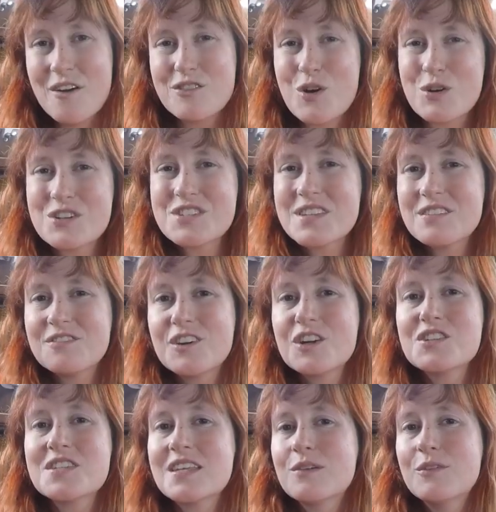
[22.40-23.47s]
Of course, the
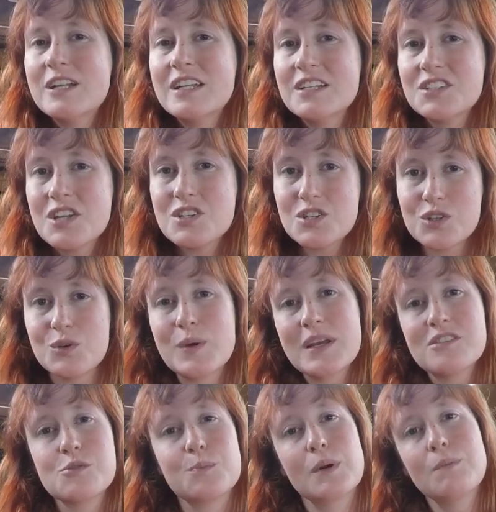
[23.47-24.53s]
first thing we need to do
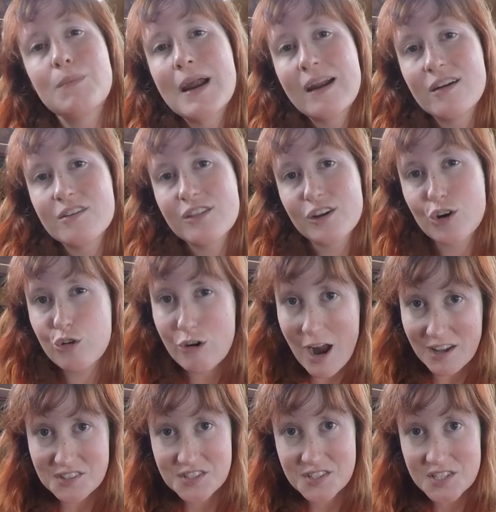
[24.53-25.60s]
is prepare the
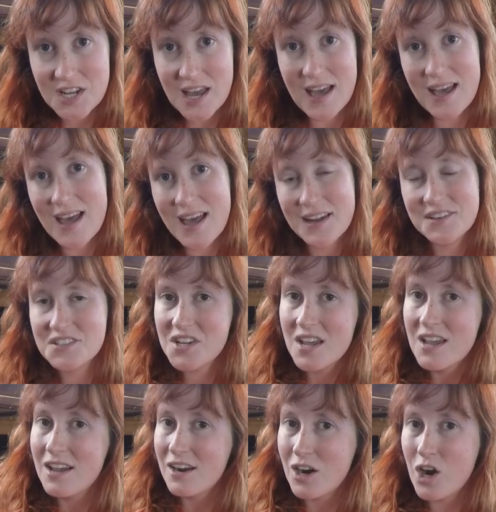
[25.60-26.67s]
crust, and
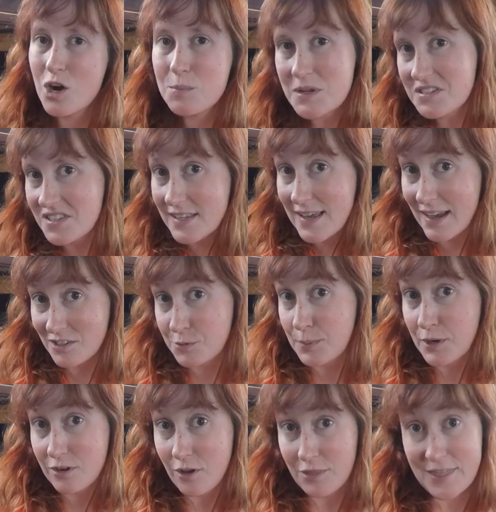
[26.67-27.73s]
Herby's the
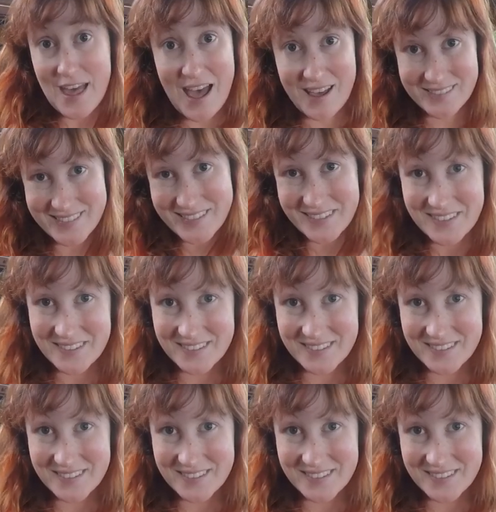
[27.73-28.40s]
expert on that.